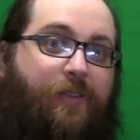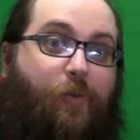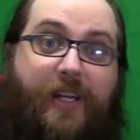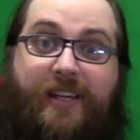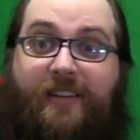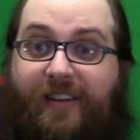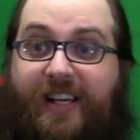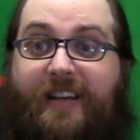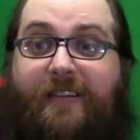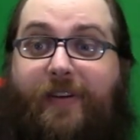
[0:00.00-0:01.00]
We
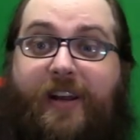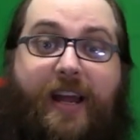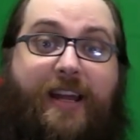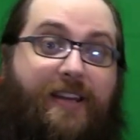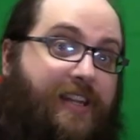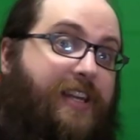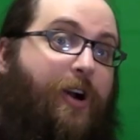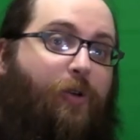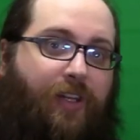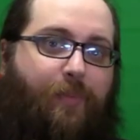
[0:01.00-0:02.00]
live in a
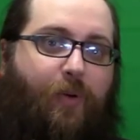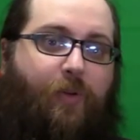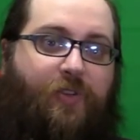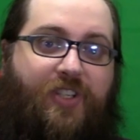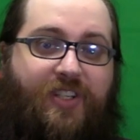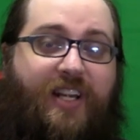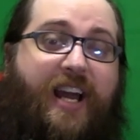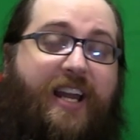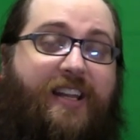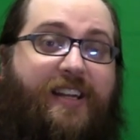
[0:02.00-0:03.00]
neoliberal
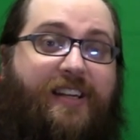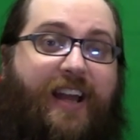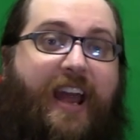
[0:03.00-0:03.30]
society,